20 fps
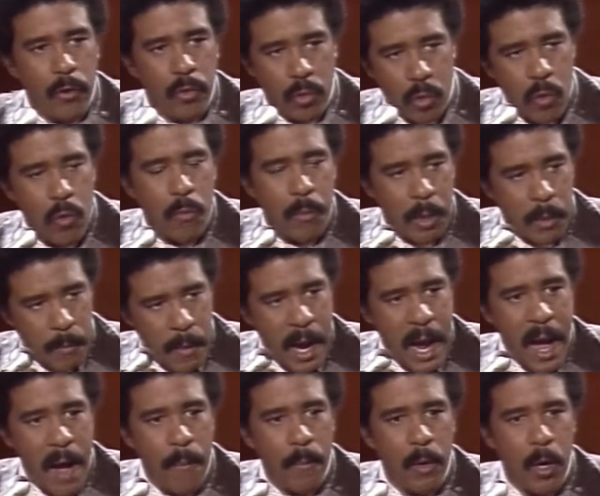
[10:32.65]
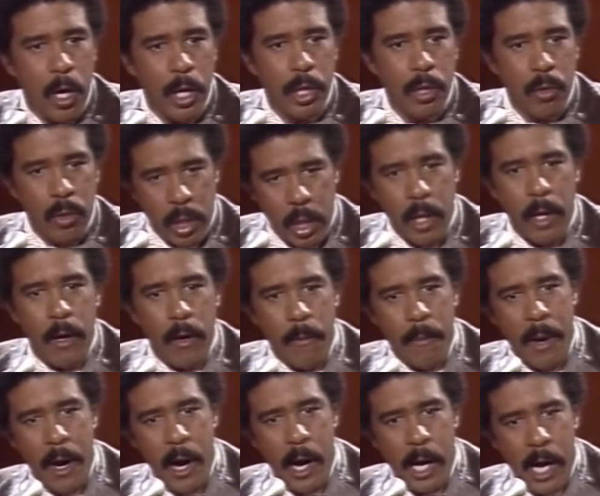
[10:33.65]
excuse me, ma'am, are you here to
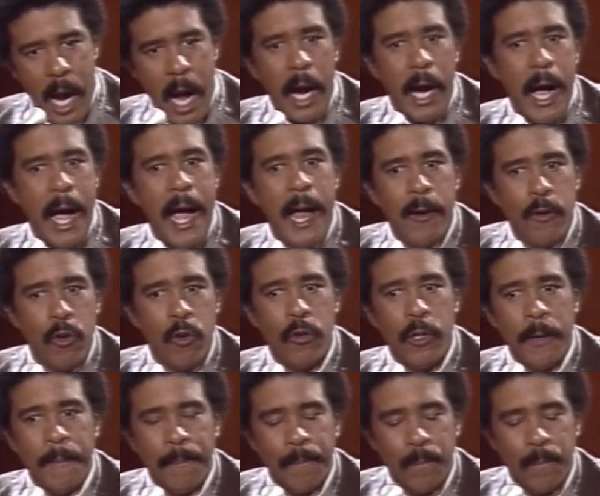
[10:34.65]
marry Cockeyed Jr.?